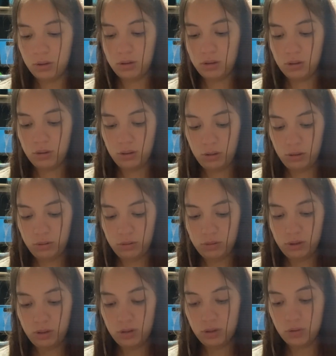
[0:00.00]
Oh, these
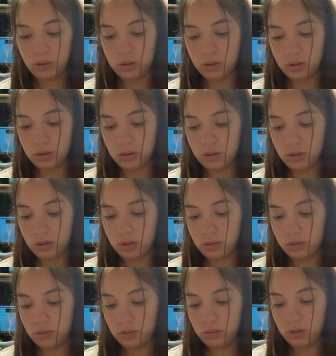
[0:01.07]
shorts are so
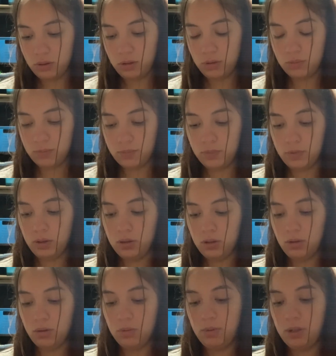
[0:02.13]
cute. These are 3
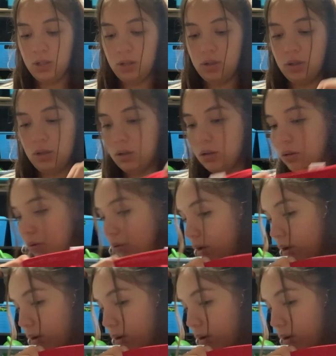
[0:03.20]
to 6, so they are